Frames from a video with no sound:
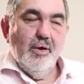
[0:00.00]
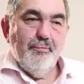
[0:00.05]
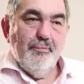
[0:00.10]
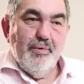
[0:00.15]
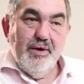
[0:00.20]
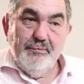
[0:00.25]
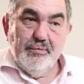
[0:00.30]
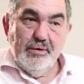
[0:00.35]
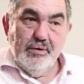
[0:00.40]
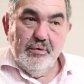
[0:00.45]

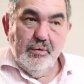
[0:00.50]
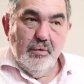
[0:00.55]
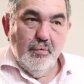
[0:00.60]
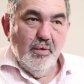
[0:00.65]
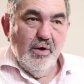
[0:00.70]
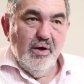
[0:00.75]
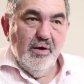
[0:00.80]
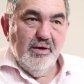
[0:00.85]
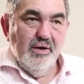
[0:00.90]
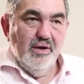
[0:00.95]
people who are
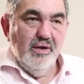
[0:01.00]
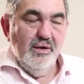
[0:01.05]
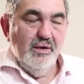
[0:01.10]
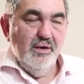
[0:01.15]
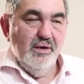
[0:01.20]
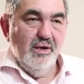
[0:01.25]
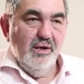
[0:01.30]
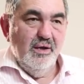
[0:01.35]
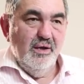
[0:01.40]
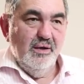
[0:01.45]

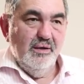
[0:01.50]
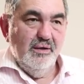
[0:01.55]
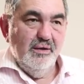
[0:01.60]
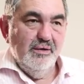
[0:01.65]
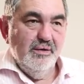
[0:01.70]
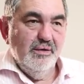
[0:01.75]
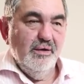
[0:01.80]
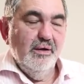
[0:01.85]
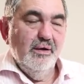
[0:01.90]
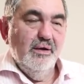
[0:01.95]
working
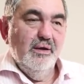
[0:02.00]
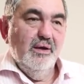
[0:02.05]
in